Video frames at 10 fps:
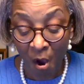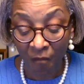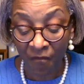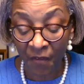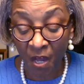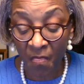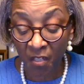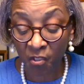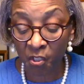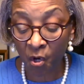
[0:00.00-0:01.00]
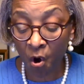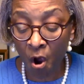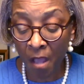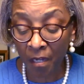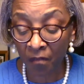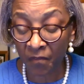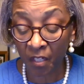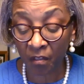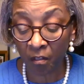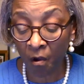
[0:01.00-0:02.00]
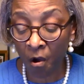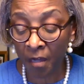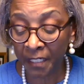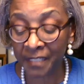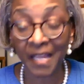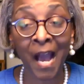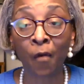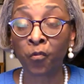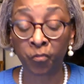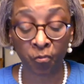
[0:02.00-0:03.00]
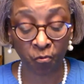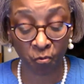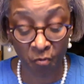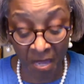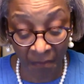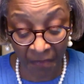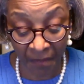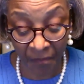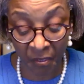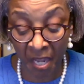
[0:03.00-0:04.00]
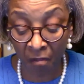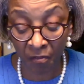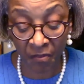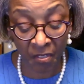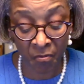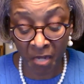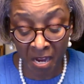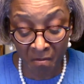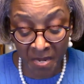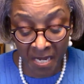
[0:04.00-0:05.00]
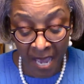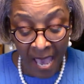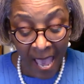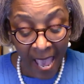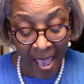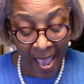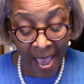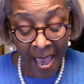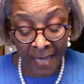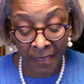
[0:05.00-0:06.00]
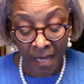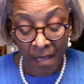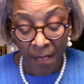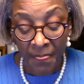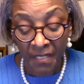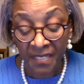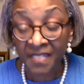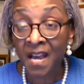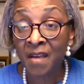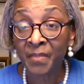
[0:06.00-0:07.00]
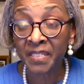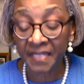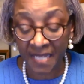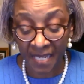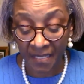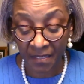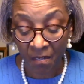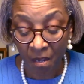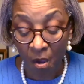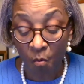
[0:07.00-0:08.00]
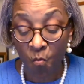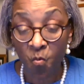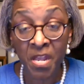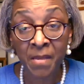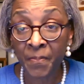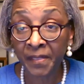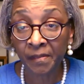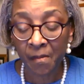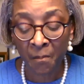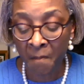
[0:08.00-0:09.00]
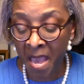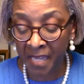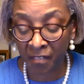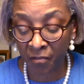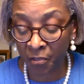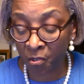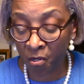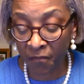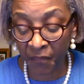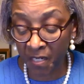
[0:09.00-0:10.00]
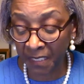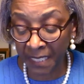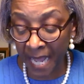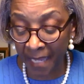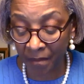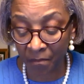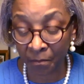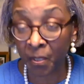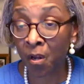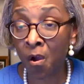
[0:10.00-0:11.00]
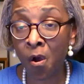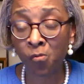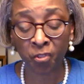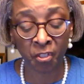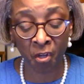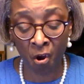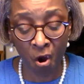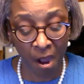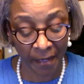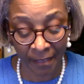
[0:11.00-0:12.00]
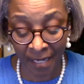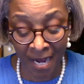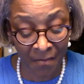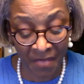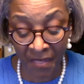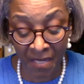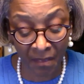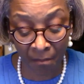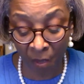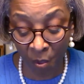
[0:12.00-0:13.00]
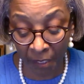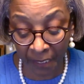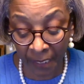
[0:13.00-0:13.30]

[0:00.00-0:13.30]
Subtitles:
For the joy of the Lord is our strength. Do you hear me? And the psalmist says, weeping may endure for a night, but all joy cometh in the morning.